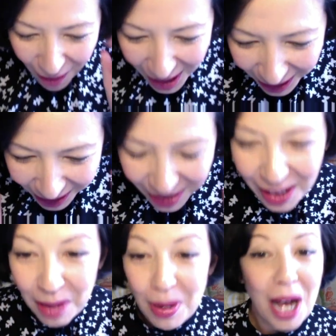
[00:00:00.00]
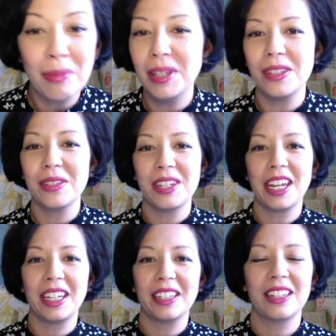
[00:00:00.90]
finally looks like a bob. It's
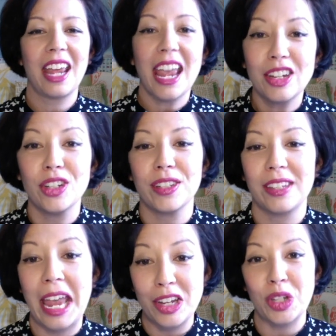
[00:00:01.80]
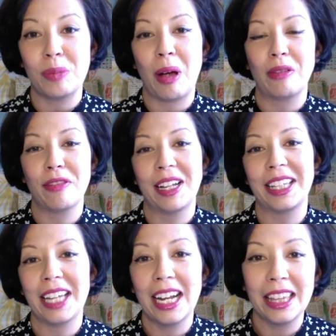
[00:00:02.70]
taken ages, but we're
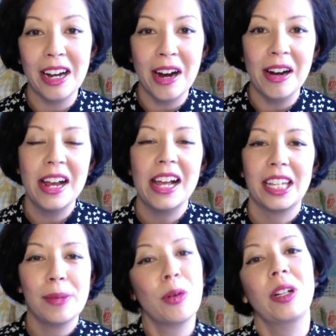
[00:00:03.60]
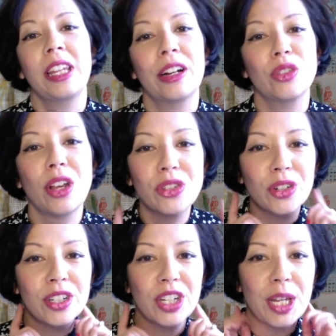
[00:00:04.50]
finally getting there. Keep going to the hairdresser
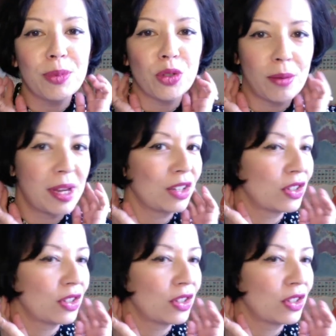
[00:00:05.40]
and she keeps trimming